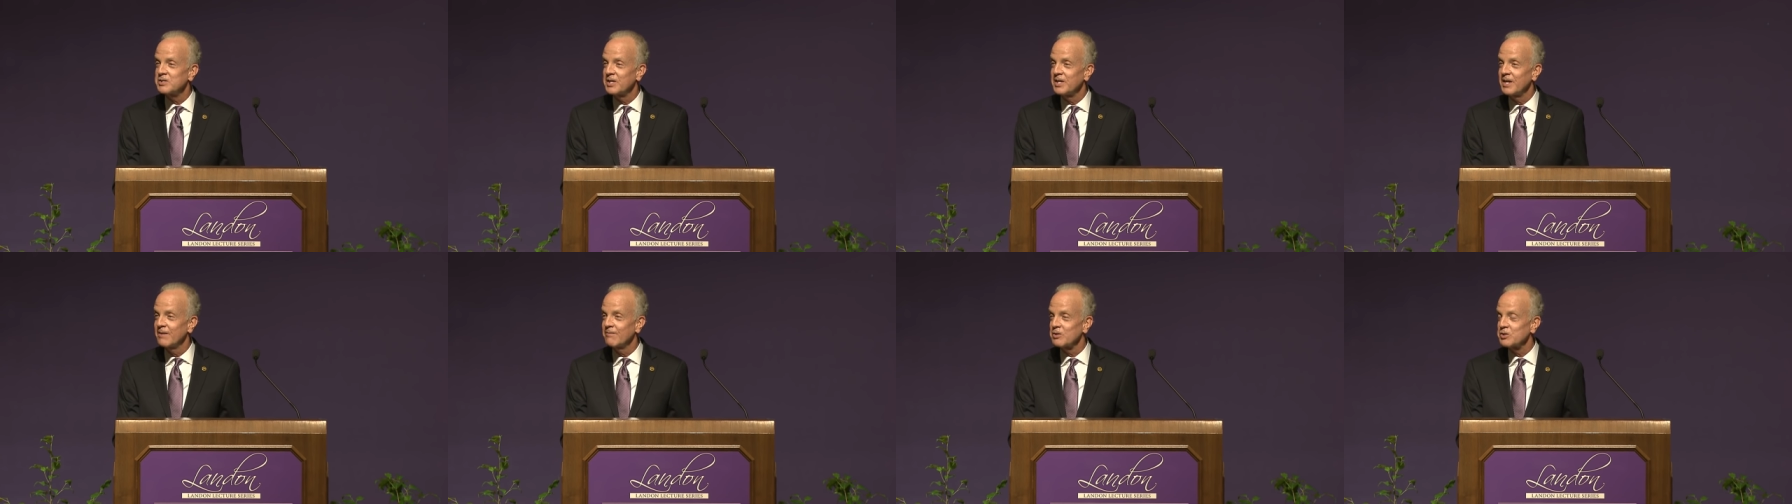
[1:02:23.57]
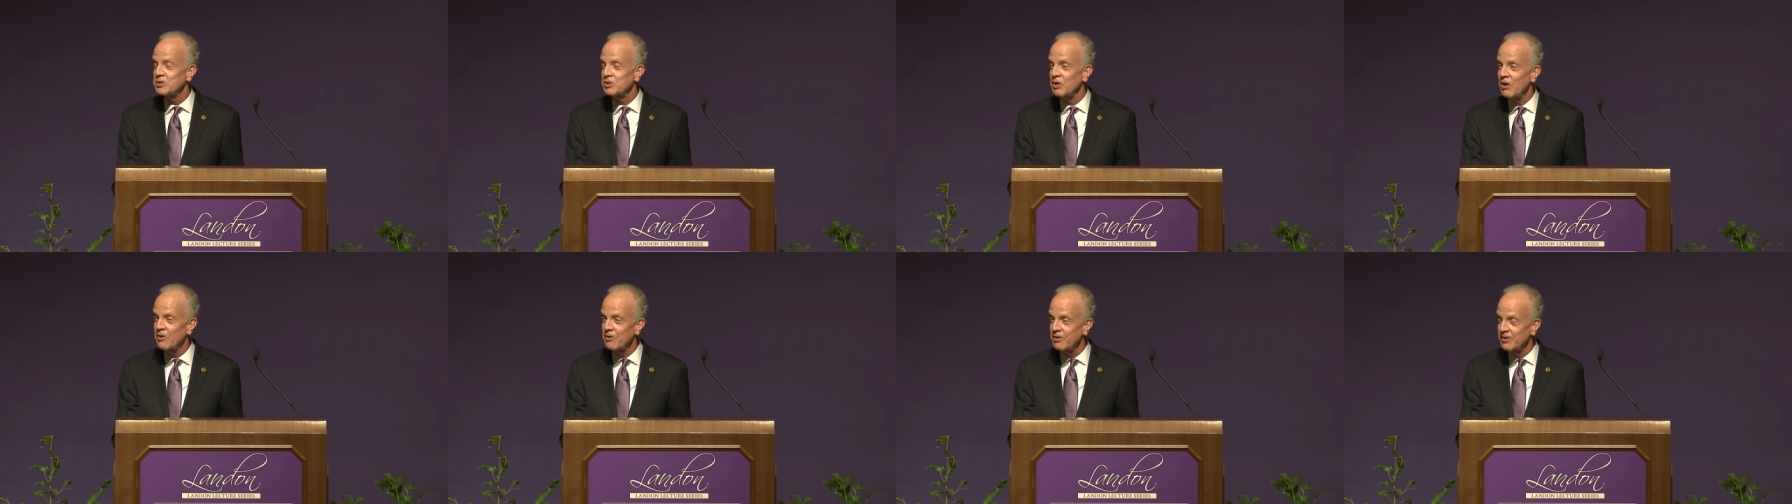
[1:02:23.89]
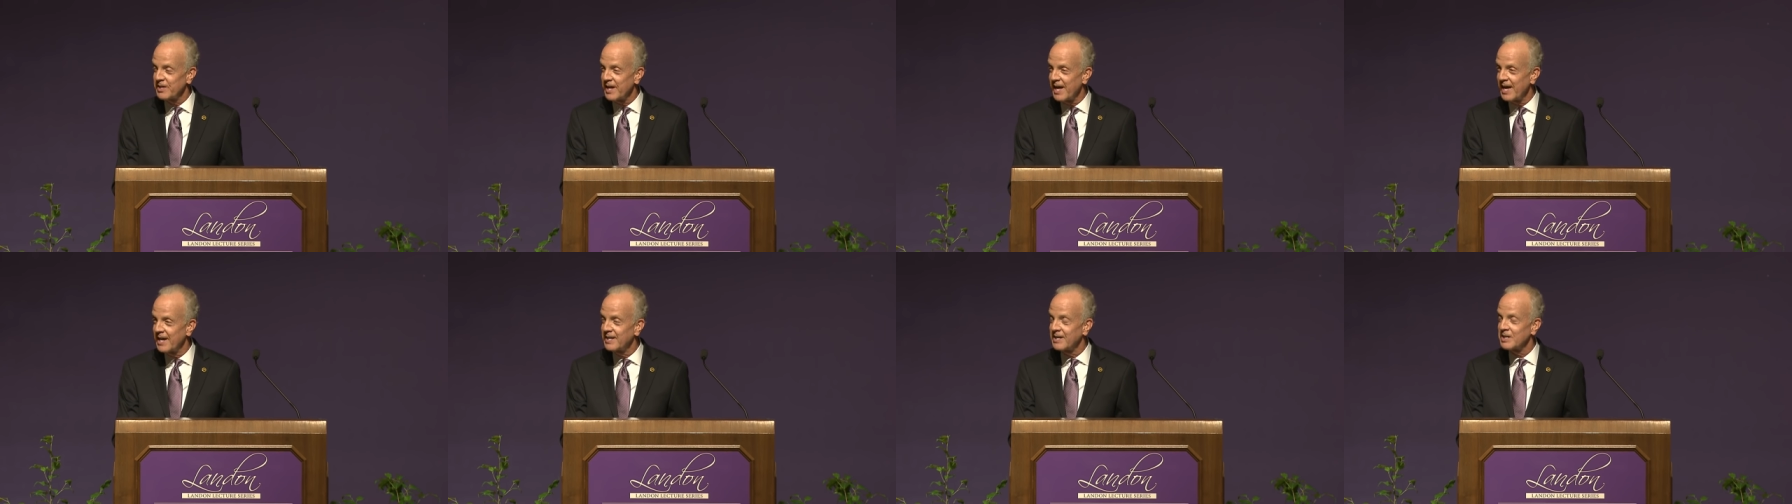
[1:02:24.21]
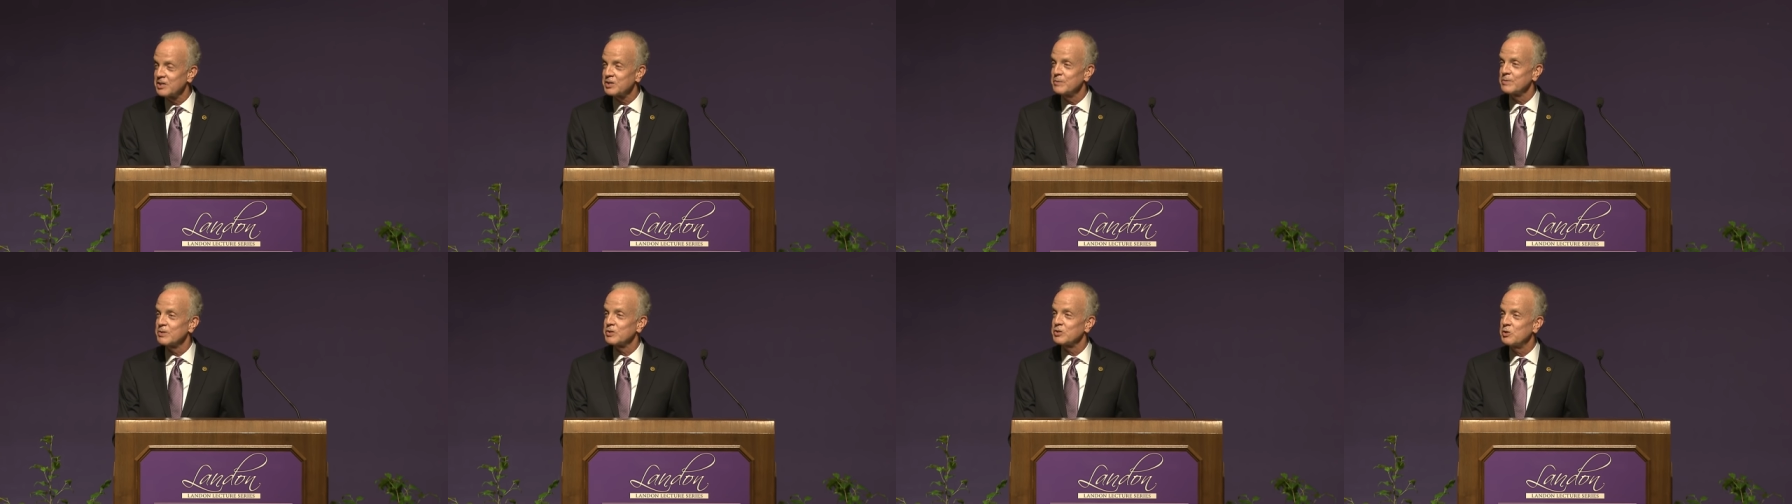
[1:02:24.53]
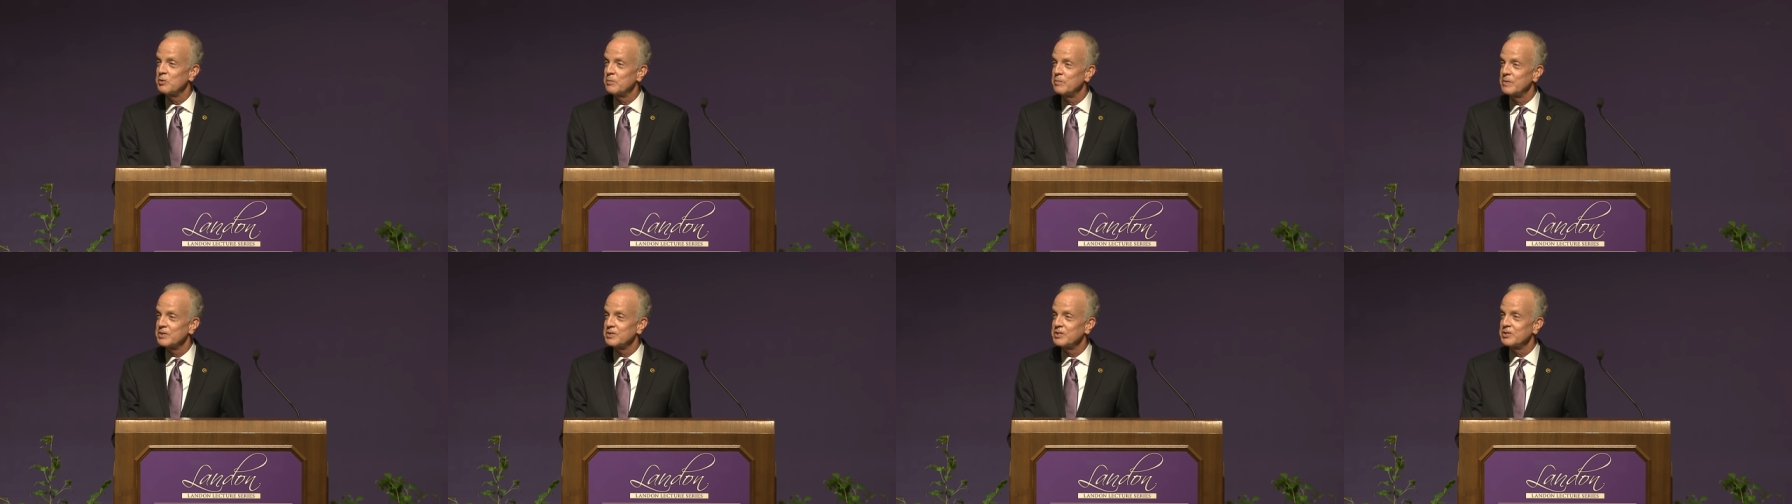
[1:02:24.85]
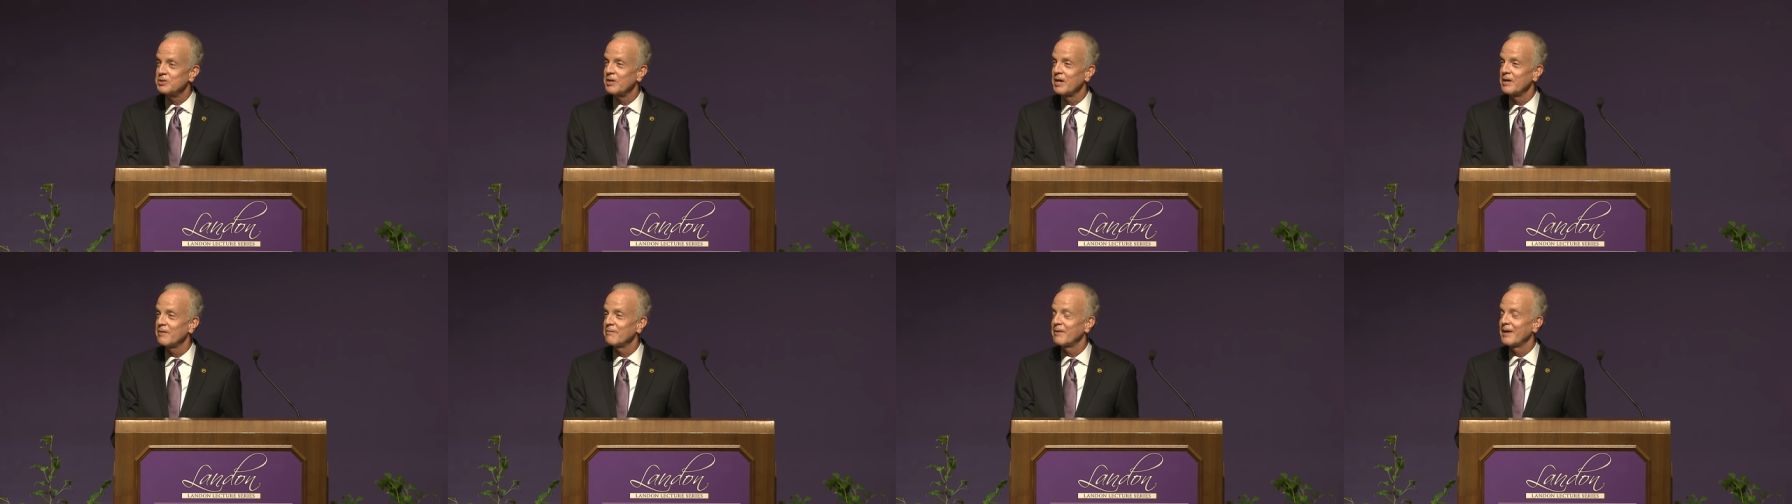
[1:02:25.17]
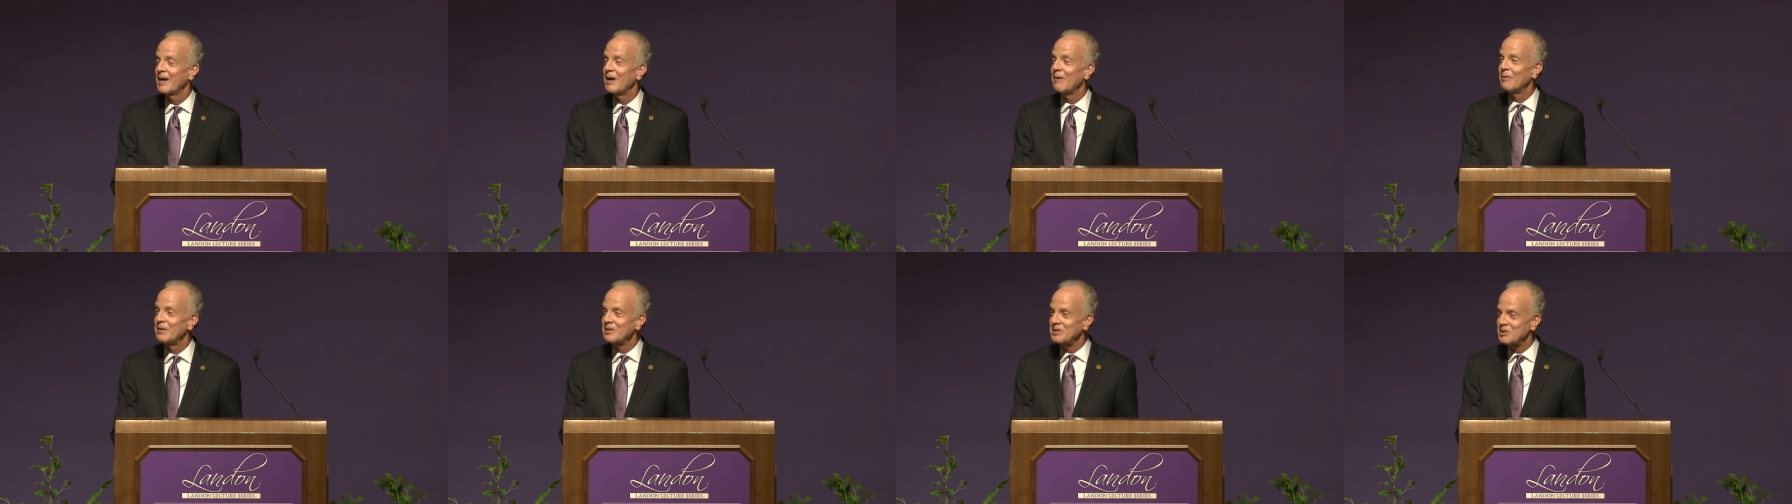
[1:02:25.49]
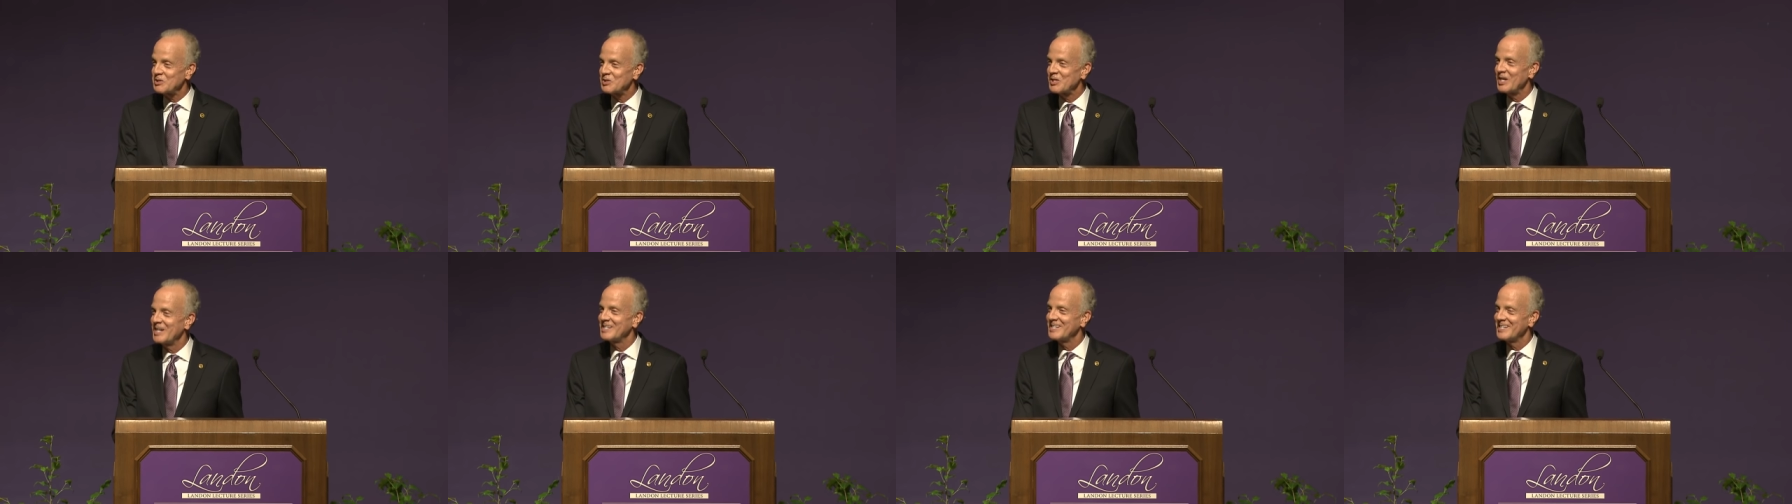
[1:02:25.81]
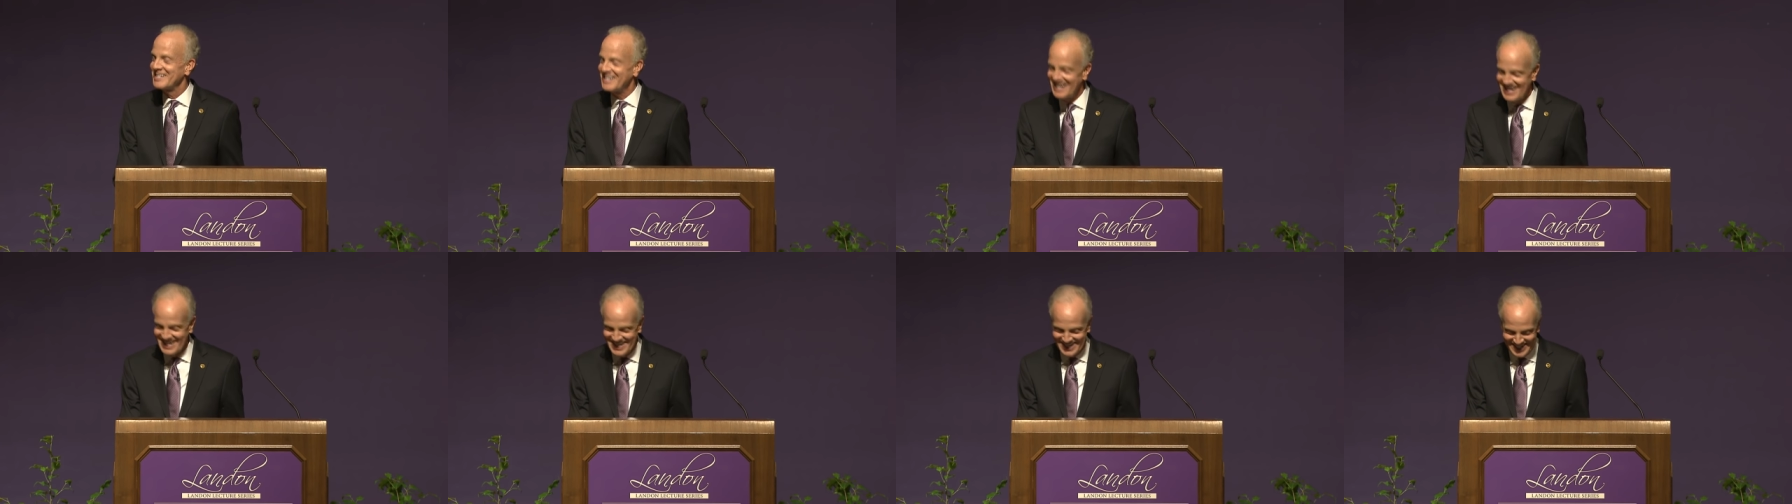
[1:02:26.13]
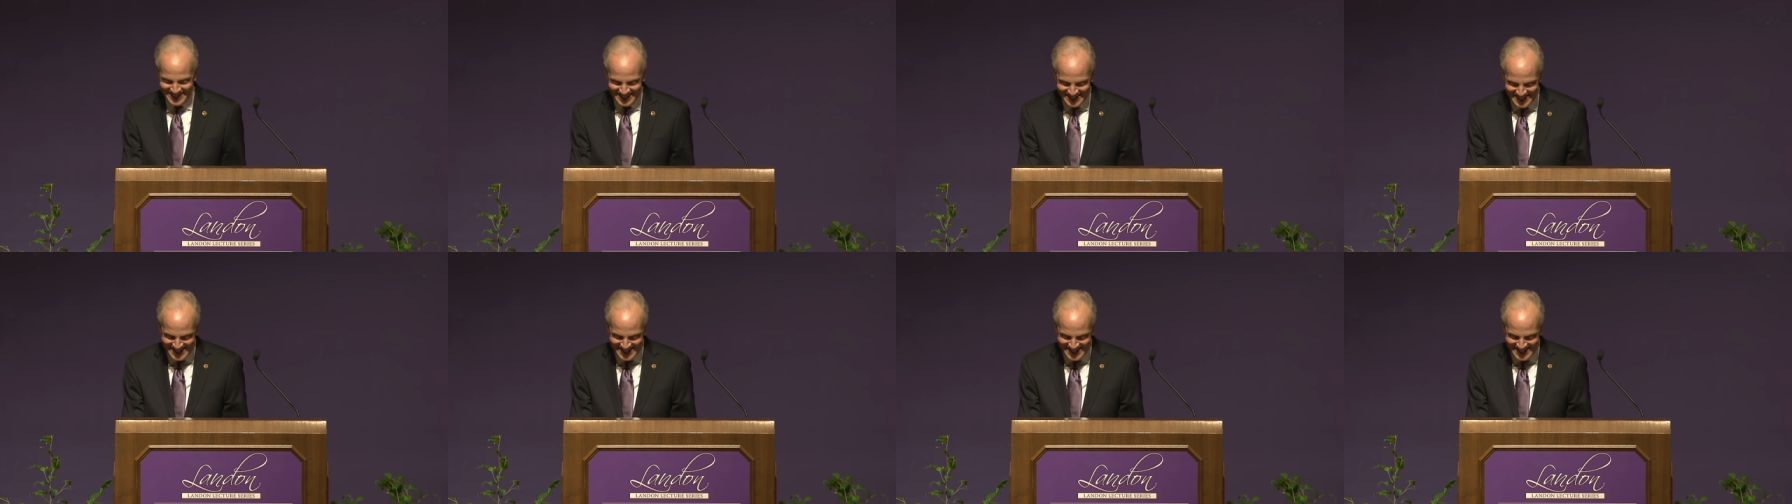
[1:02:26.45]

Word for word: they never saw their dad because he was too busy trying to figure out what to say today.